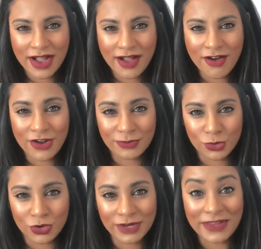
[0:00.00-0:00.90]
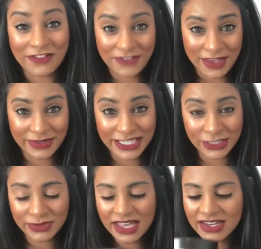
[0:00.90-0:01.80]
on board my family is
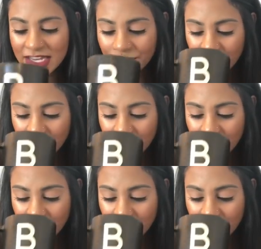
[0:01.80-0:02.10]
with that name.